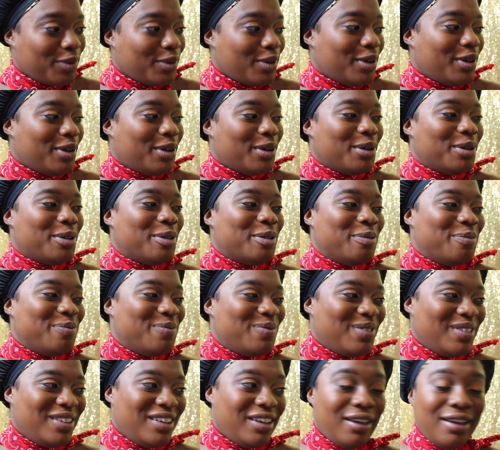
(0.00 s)
I
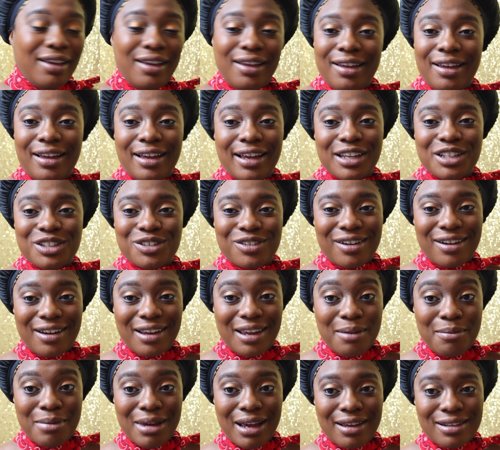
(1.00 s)
guess trying
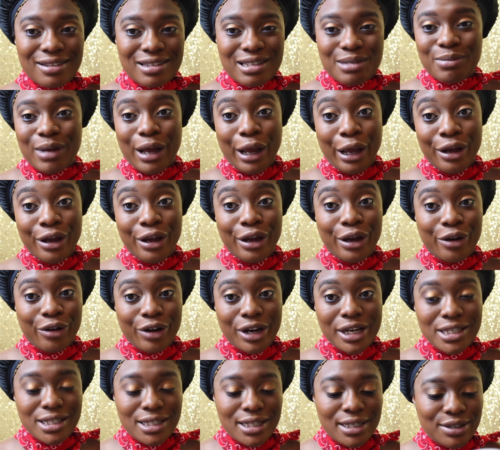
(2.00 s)
to get back into my good
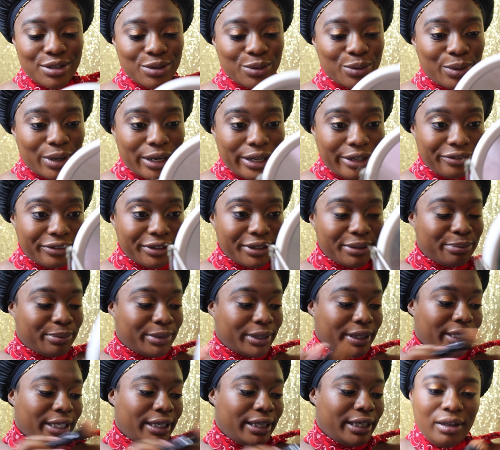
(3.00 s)
graces or whatever.
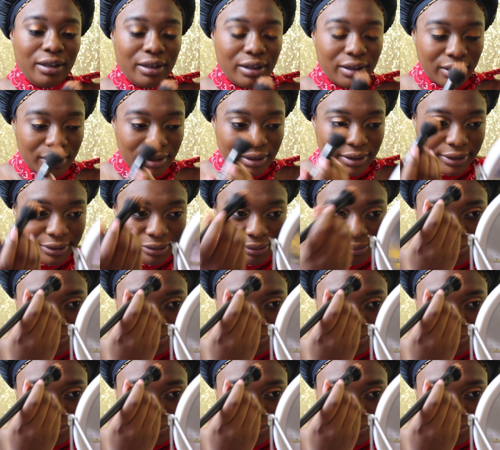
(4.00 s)
But look,